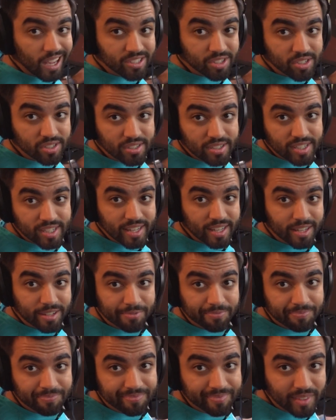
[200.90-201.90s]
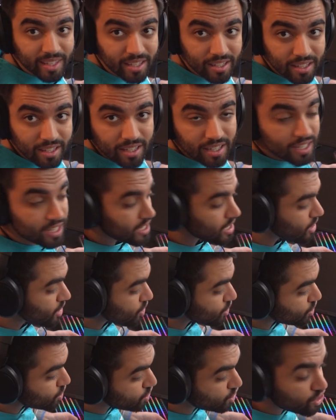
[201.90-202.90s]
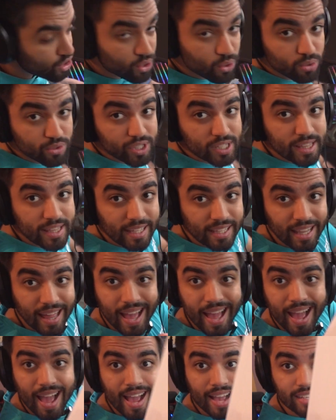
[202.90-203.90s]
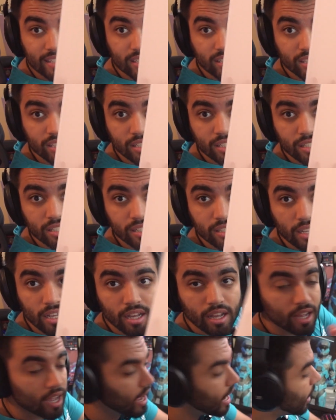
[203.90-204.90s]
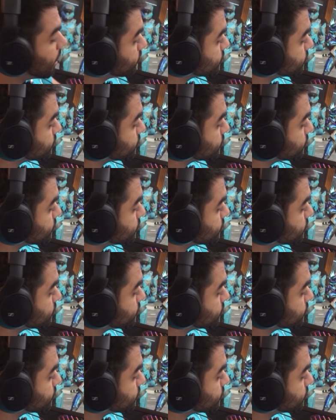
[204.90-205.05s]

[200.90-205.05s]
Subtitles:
as you can see, using the glass, I